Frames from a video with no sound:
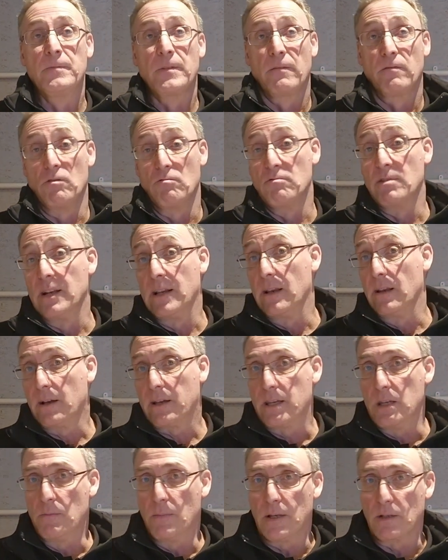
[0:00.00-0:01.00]
If you're really
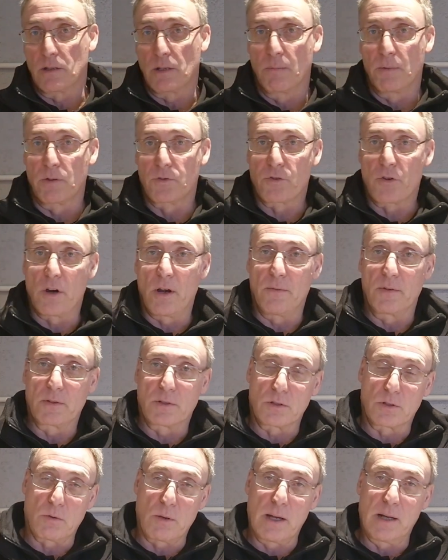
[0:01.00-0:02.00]
lucky, you meet some of the drivers
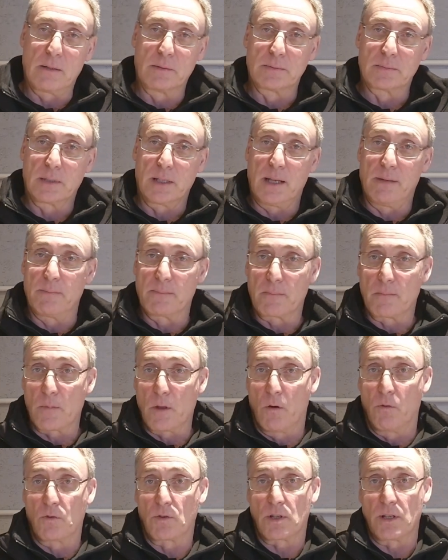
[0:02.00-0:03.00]
as well. And then
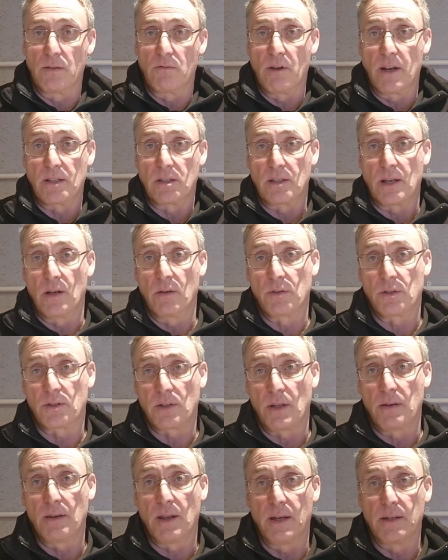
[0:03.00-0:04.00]
obviously race day on the
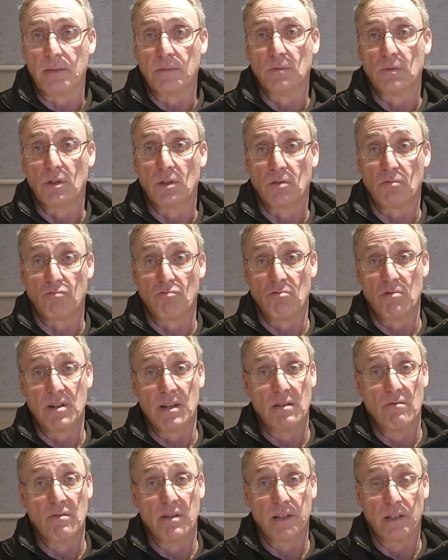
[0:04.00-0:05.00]
Sunday, which is
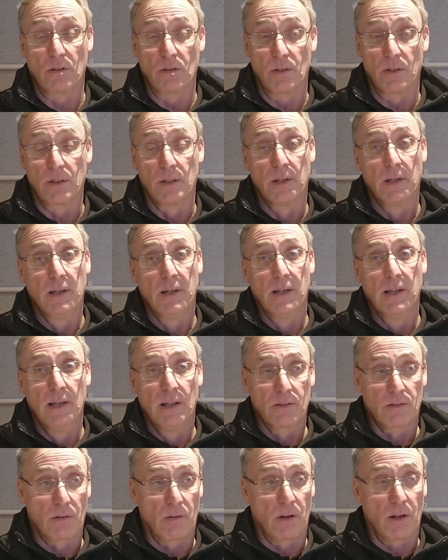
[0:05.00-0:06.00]
really, really good.
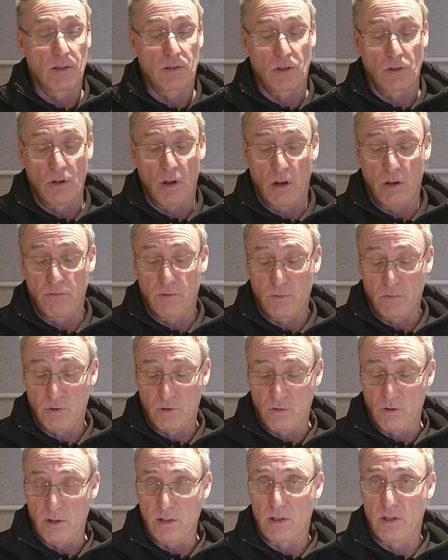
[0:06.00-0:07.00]
So I
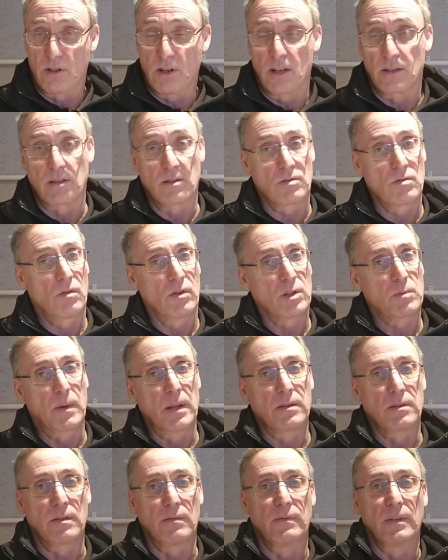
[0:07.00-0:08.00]
strongly suggest it's not
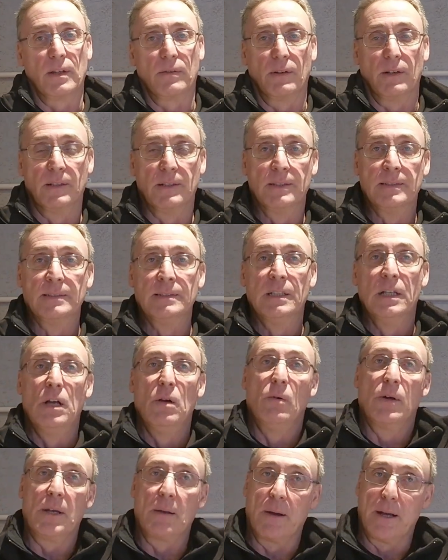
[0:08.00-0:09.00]
expensive neither.
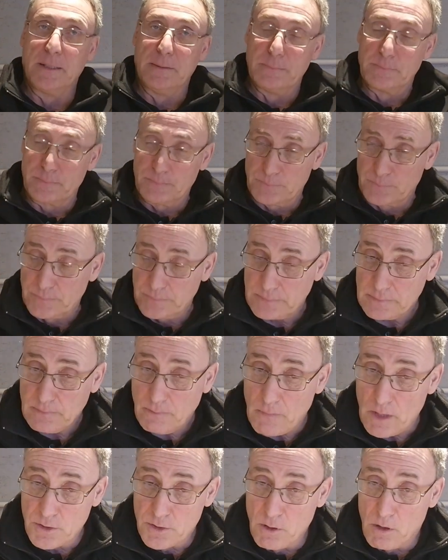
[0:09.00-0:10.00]
But anyway,
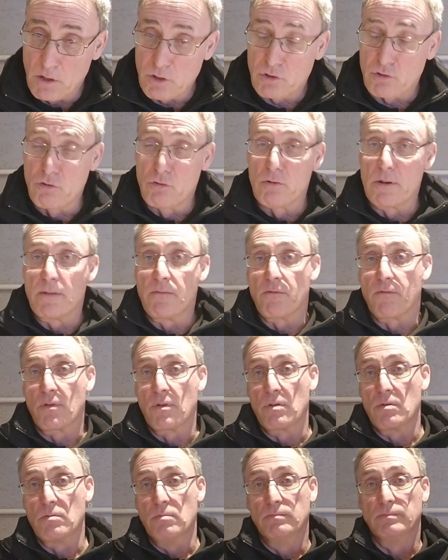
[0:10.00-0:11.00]
so I was scrolling
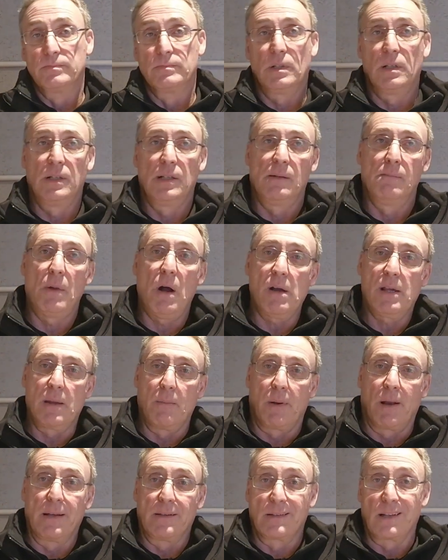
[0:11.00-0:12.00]
through
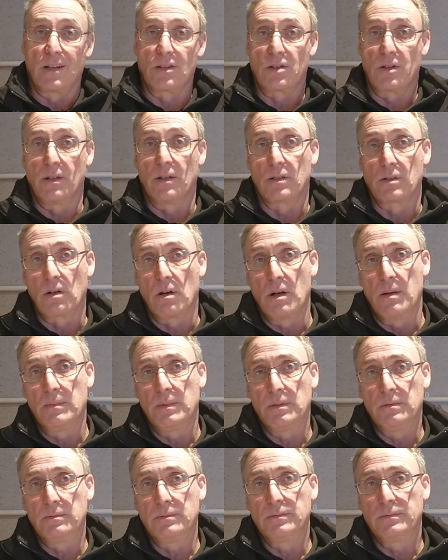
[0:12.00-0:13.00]
Marketplace actually at the time,
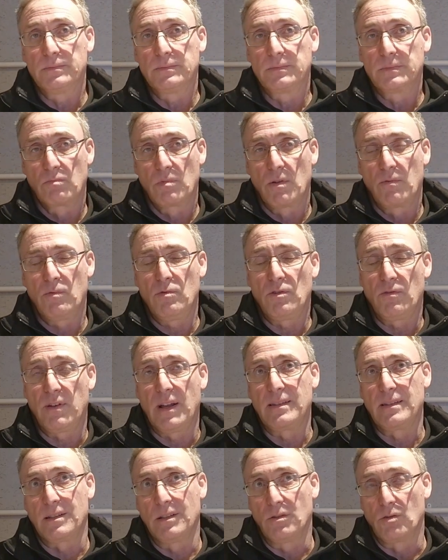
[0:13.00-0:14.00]
and I've always
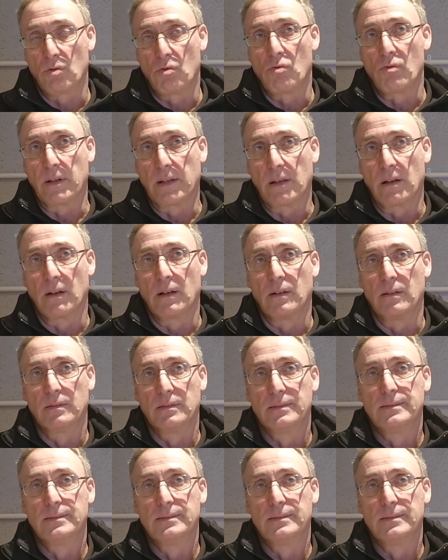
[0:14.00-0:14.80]
fancied a touring car.